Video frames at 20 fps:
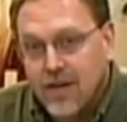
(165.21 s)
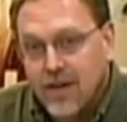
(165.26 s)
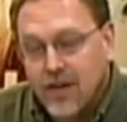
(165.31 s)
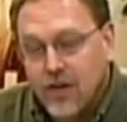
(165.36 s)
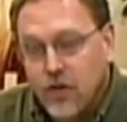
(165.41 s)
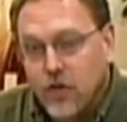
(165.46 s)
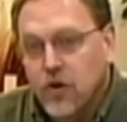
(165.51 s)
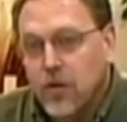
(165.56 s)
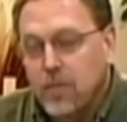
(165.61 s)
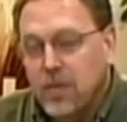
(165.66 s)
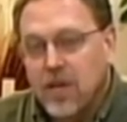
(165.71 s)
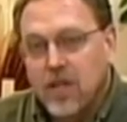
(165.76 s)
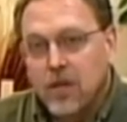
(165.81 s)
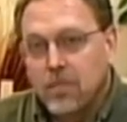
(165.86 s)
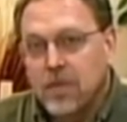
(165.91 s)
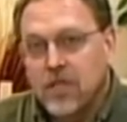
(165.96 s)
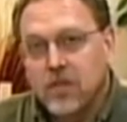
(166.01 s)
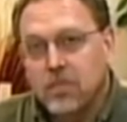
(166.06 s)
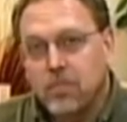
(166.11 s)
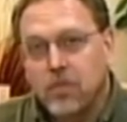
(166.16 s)
You could be in the
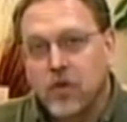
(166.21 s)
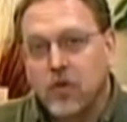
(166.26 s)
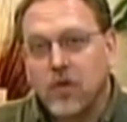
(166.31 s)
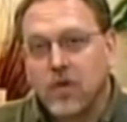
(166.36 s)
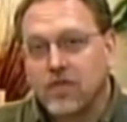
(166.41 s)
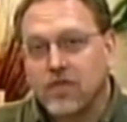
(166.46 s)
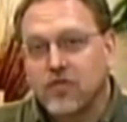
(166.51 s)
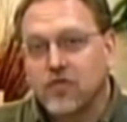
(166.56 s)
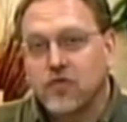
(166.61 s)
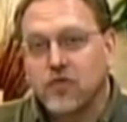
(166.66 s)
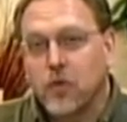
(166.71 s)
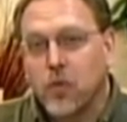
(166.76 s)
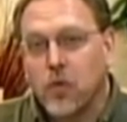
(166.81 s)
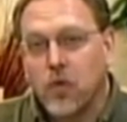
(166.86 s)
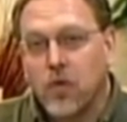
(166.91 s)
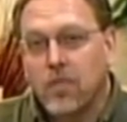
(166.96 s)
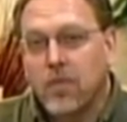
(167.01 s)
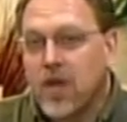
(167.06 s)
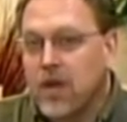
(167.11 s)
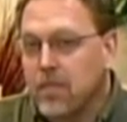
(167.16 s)
middle of a
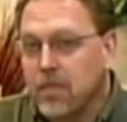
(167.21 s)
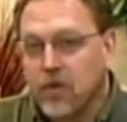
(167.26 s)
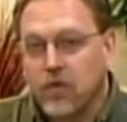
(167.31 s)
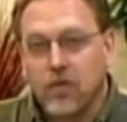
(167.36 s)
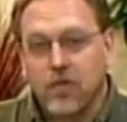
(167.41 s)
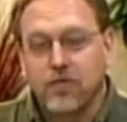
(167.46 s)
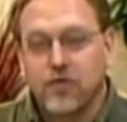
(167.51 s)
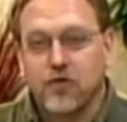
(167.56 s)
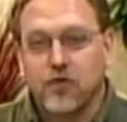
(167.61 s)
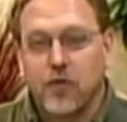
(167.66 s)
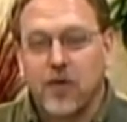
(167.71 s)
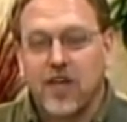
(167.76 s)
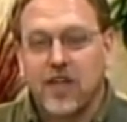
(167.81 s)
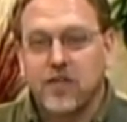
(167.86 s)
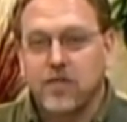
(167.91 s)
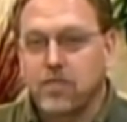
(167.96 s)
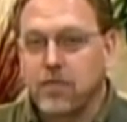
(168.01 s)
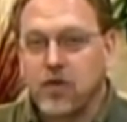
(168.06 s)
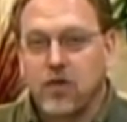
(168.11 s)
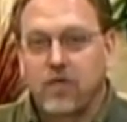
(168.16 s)
storm, middle of
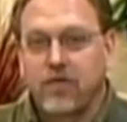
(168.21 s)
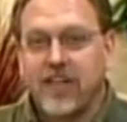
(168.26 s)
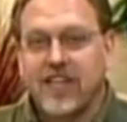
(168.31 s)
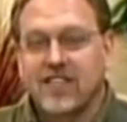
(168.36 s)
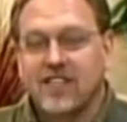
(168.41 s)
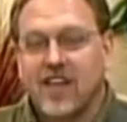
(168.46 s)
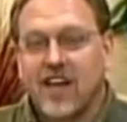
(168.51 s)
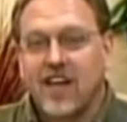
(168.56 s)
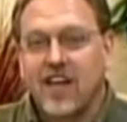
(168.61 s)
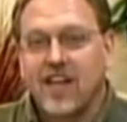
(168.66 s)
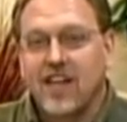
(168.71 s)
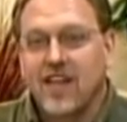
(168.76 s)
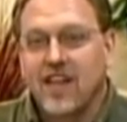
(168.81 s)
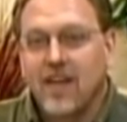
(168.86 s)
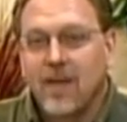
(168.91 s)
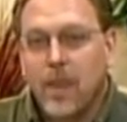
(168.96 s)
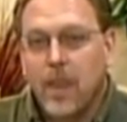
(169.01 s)
stress, middle of anxiety.